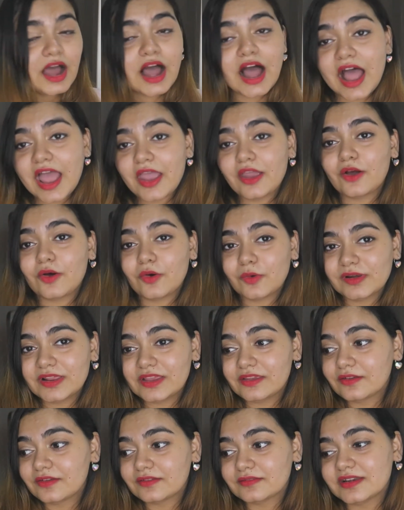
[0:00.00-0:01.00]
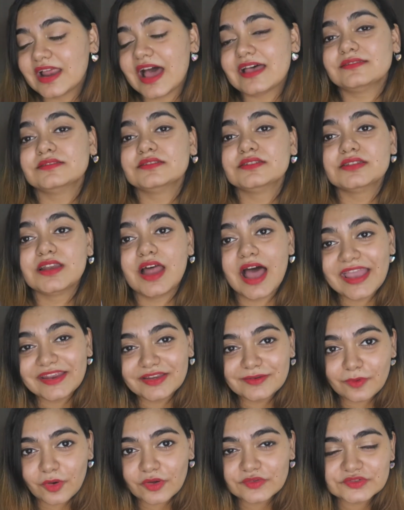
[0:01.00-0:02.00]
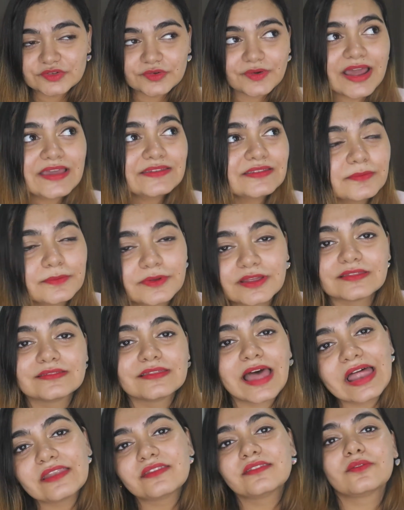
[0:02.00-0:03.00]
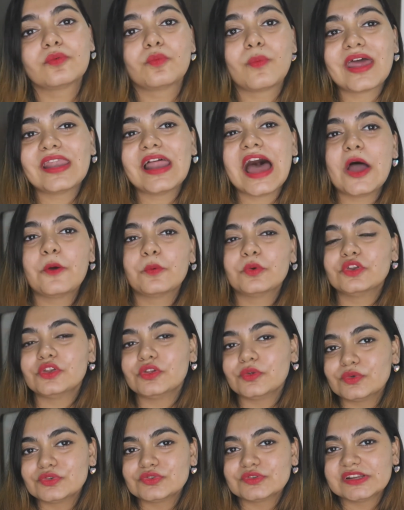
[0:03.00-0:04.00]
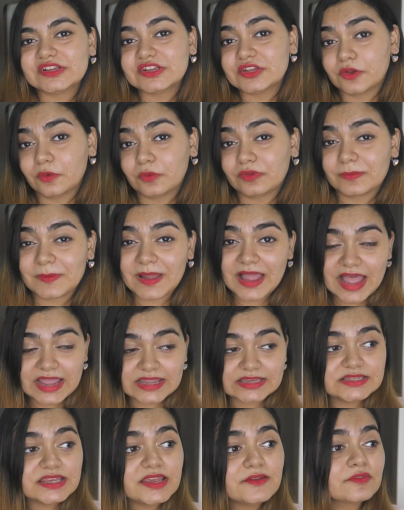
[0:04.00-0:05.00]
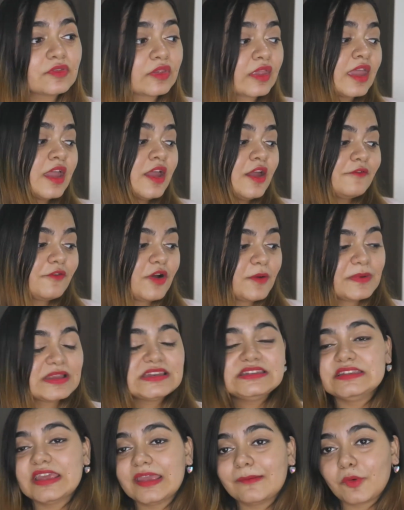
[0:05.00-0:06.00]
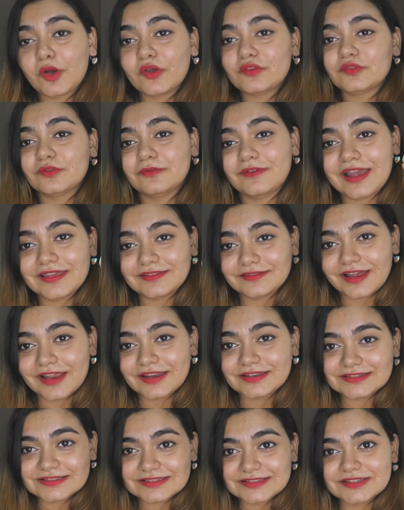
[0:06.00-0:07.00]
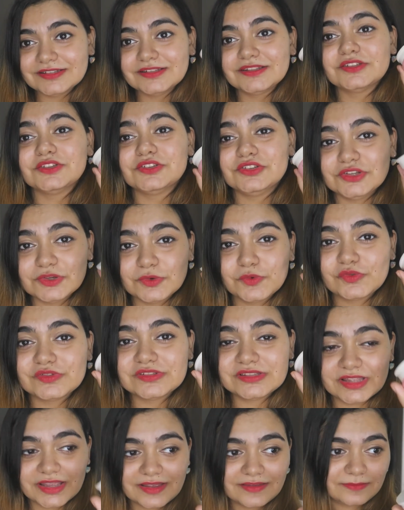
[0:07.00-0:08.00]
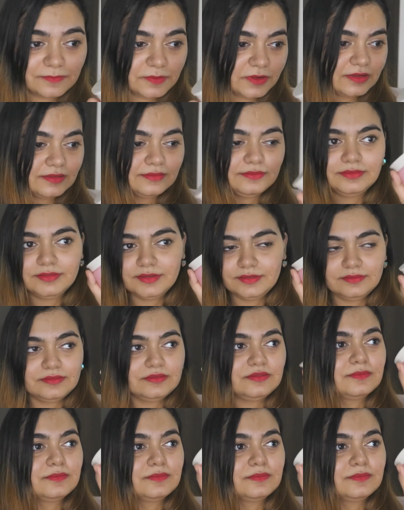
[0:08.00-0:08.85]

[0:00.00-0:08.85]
I only use it as a night moisturizer because that's when I would usually use my actives. For my day moisturizer, I'd still use this because this is